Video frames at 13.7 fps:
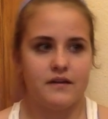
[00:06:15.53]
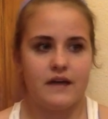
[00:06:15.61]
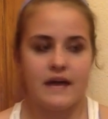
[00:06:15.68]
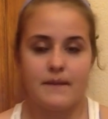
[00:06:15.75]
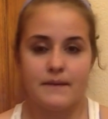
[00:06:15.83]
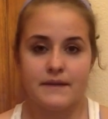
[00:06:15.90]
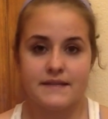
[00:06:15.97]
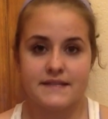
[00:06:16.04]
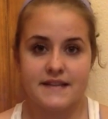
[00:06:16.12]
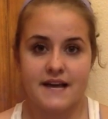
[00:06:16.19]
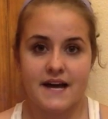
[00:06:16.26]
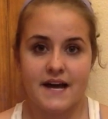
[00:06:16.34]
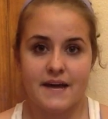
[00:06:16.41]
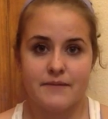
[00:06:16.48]
8 months'
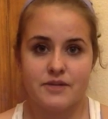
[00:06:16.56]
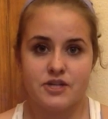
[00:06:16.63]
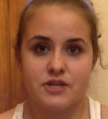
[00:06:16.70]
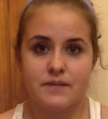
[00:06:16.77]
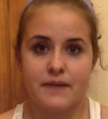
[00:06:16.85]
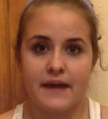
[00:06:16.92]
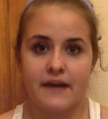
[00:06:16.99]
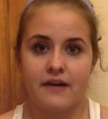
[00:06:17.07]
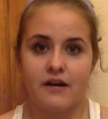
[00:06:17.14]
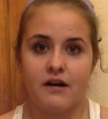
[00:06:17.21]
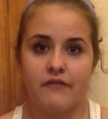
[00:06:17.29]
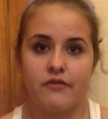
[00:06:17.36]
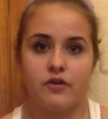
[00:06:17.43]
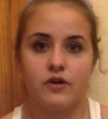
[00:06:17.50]
time, she paid
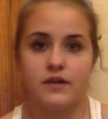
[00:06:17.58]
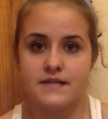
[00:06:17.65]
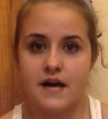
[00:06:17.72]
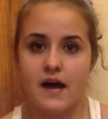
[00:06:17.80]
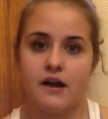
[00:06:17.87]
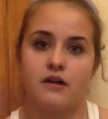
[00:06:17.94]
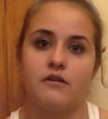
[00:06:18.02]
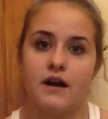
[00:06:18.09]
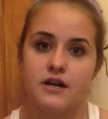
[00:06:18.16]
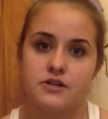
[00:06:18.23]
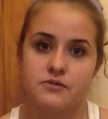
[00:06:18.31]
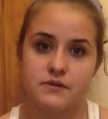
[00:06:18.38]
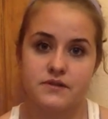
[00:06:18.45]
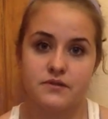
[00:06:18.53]
off her entire
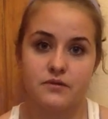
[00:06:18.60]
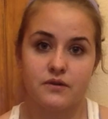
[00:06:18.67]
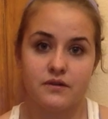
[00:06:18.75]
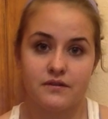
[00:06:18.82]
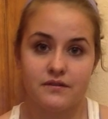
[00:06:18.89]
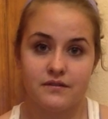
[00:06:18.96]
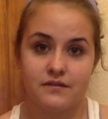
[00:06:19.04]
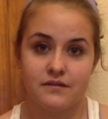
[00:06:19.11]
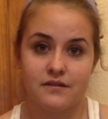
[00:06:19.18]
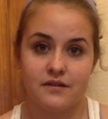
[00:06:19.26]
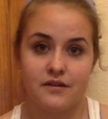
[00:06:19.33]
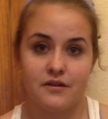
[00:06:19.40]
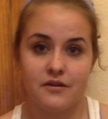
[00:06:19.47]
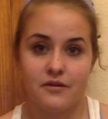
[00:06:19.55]
graduate school.
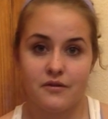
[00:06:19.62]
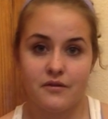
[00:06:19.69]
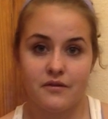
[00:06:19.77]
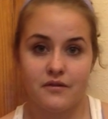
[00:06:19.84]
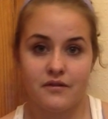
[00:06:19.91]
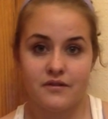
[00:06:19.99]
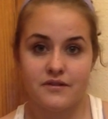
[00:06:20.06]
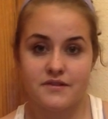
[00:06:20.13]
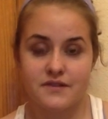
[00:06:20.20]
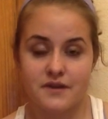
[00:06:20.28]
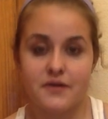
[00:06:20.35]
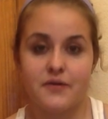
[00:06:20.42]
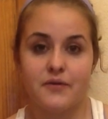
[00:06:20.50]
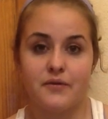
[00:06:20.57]

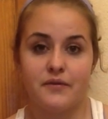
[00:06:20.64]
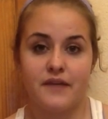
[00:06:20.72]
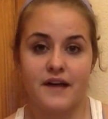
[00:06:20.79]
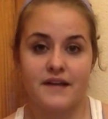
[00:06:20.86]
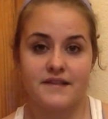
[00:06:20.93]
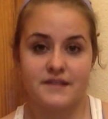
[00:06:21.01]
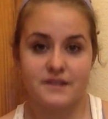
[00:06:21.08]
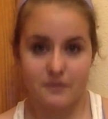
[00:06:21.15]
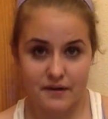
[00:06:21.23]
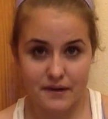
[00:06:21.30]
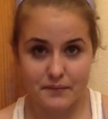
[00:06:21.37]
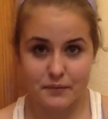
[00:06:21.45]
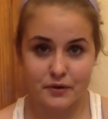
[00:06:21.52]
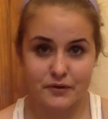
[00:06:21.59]
So that's
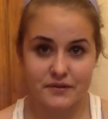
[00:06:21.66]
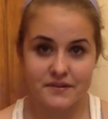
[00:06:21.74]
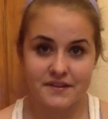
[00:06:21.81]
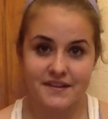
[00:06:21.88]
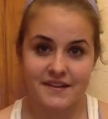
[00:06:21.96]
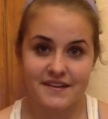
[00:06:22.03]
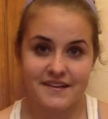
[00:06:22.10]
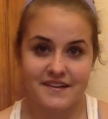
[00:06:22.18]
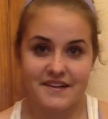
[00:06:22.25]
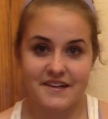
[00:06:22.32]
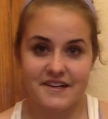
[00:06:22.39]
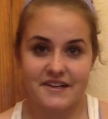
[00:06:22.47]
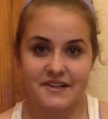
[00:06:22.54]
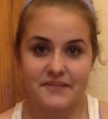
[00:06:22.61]
incredible.
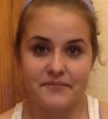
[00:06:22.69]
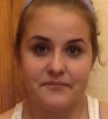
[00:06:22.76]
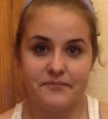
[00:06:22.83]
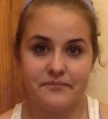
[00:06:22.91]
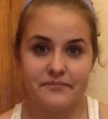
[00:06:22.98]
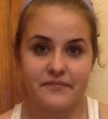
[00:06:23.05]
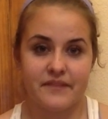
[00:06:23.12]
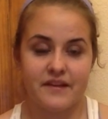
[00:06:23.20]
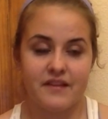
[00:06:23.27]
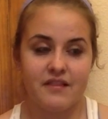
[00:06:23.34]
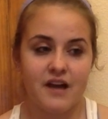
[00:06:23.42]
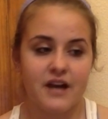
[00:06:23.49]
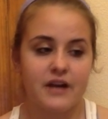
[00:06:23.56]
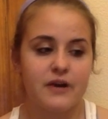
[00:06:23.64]
A
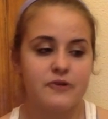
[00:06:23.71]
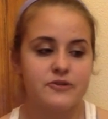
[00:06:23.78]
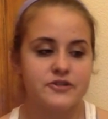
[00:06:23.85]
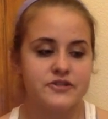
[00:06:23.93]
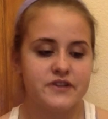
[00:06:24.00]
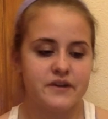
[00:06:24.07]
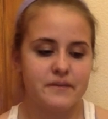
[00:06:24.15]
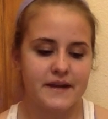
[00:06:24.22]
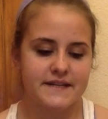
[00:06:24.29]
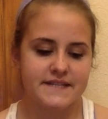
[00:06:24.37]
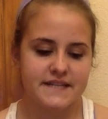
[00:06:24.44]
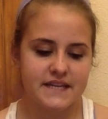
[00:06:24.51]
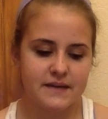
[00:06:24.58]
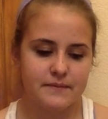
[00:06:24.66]
lot of coaches on my
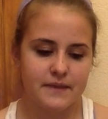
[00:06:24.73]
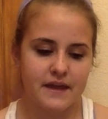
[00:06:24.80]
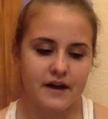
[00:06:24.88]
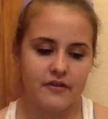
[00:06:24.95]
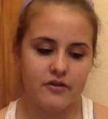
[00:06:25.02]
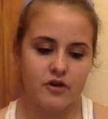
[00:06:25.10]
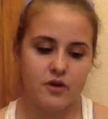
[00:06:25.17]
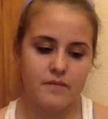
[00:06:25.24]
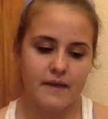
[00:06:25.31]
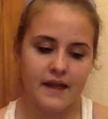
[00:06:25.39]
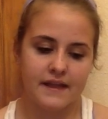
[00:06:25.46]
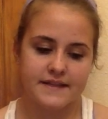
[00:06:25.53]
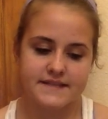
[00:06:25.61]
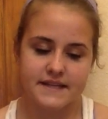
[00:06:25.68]
team, they either are
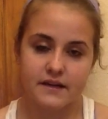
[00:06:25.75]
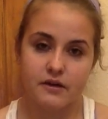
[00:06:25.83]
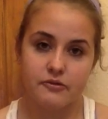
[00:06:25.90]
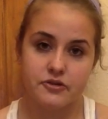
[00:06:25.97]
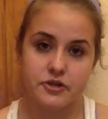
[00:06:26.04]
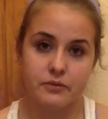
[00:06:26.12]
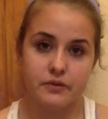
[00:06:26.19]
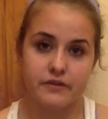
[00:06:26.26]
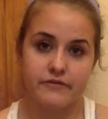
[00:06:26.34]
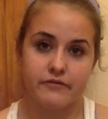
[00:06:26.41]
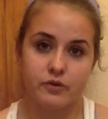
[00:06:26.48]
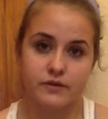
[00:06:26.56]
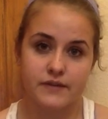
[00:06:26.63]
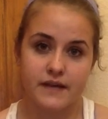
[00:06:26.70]
balancing coaching with a
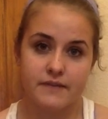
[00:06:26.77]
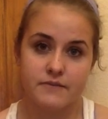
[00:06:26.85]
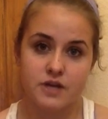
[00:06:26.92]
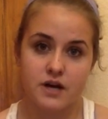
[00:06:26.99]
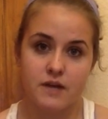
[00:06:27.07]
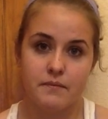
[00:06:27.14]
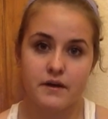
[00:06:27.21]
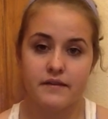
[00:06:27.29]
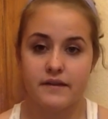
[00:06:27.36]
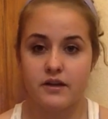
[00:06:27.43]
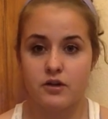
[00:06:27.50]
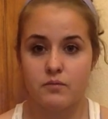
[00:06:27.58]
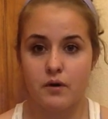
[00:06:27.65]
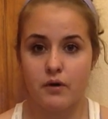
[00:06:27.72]
full-time job,
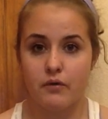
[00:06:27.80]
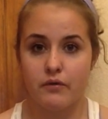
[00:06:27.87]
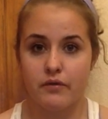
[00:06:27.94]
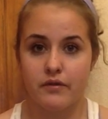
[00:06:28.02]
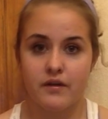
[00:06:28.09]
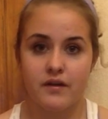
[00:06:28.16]
they do both,